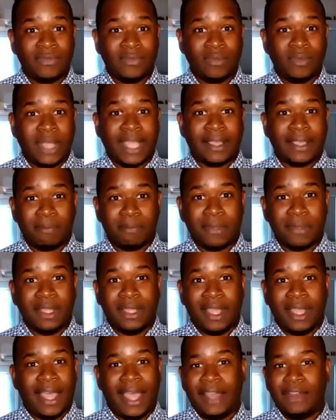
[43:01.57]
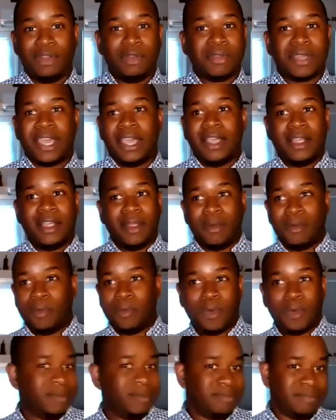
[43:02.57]
Like, I don't care
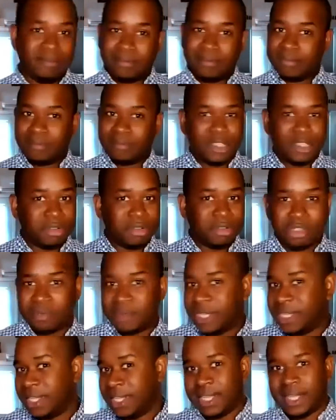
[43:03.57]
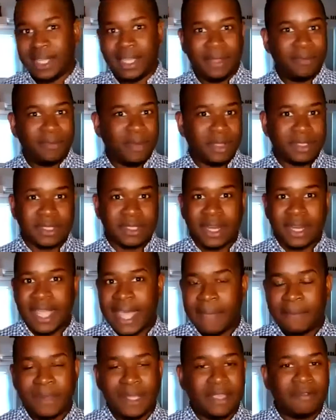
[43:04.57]
what social media and what's gonna
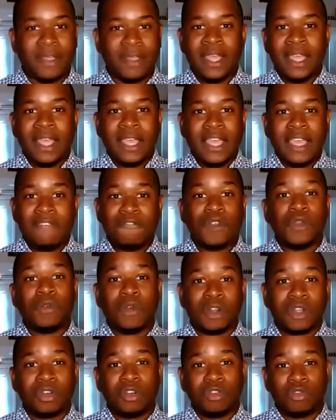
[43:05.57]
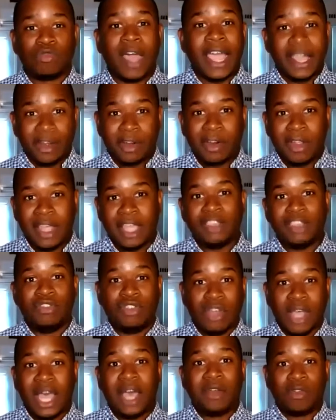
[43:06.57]
happen. If you are a good writer and you
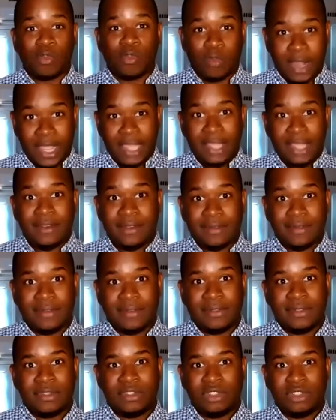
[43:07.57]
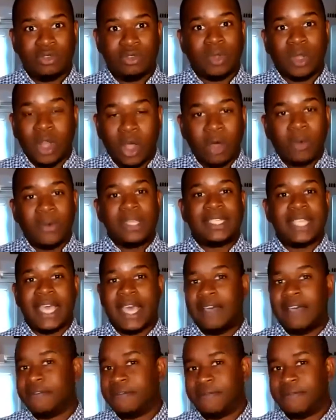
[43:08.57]
know how to write, you will always
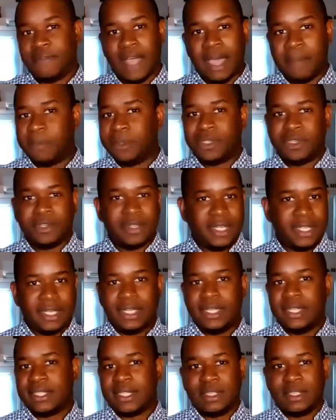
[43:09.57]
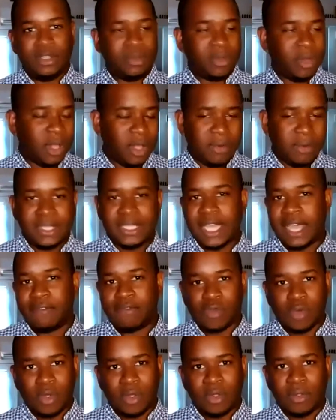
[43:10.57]
have opportunities and you will always
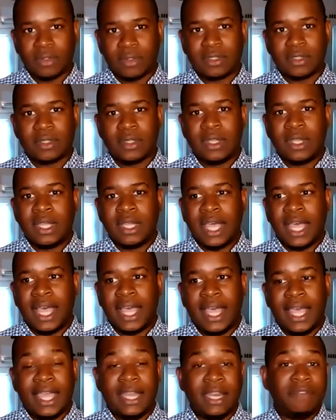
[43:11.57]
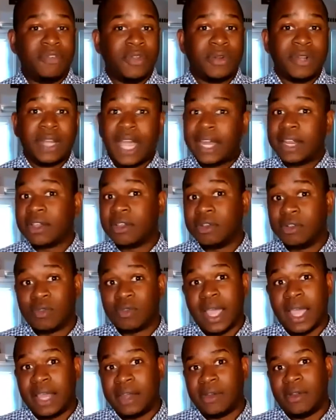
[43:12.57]
have roles. And if you're not a good
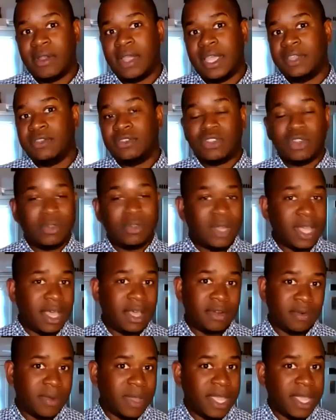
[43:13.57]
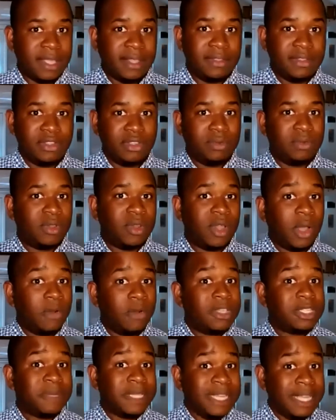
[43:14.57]
writer and you don't know how to write, you will
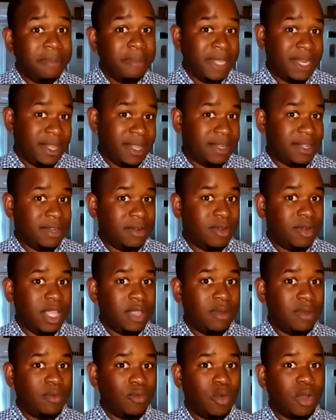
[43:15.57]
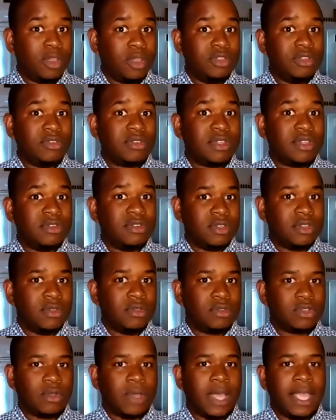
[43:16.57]
always be limited in what you can
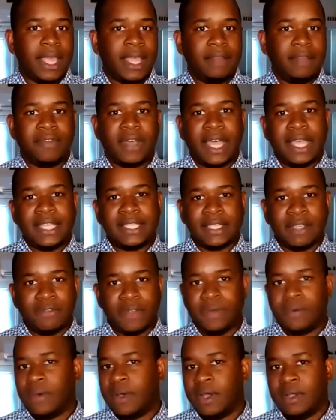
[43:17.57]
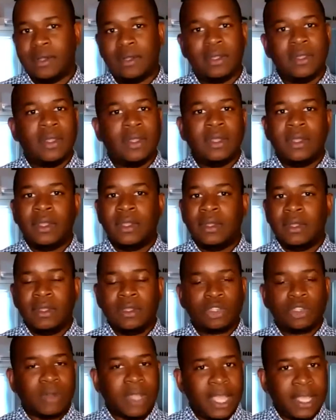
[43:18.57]
do. So I advise everyone,
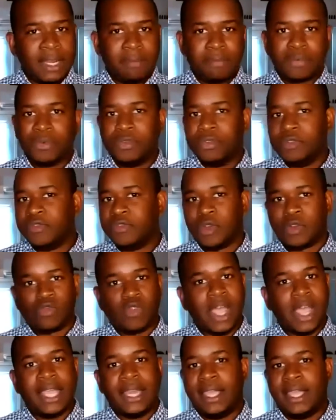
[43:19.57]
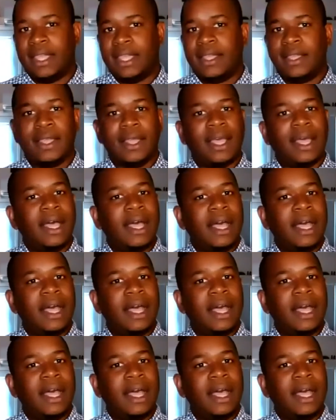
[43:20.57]
try and improve your writing,